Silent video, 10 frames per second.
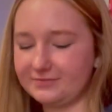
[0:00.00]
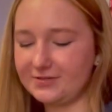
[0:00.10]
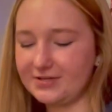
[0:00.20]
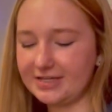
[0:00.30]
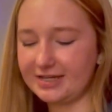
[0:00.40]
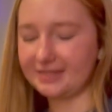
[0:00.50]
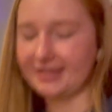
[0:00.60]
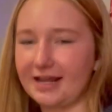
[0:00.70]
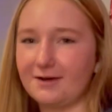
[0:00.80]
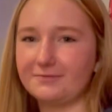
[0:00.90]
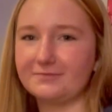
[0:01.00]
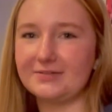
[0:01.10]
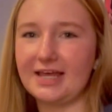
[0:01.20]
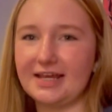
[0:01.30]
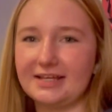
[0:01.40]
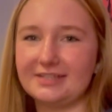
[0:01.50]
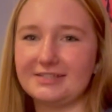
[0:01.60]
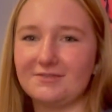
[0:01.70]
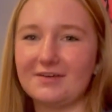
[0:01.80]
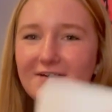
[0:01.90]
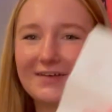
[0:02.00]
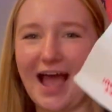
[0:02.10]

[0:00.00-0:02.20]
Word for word: You can cut that out. We edit stuff out.